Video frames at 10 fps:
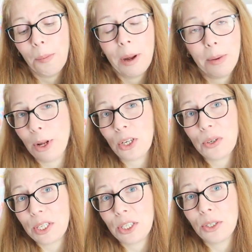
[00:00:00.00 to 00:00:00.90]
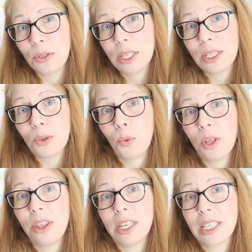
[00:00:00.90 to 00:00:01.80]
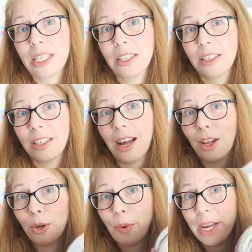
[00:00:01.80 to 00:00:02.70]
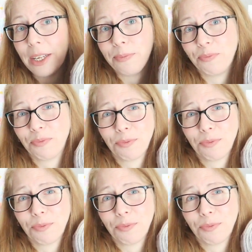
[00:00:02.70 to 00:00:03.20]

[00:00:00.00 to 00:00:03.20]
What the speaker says: but I'm not going to do this with this colorway